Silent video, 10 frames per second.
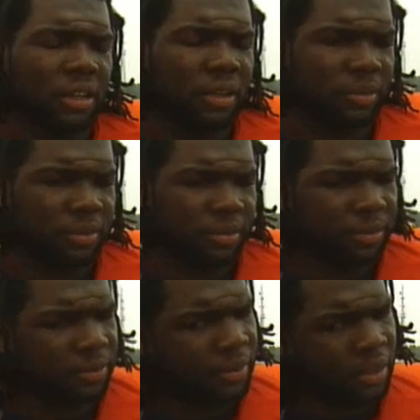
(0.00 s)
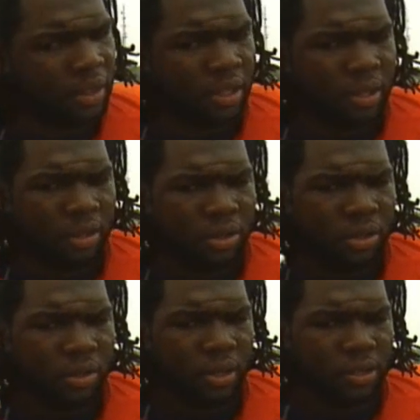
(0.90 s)
Um,
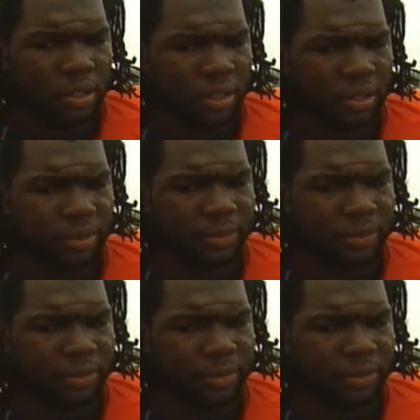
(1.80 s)
who else? Uh,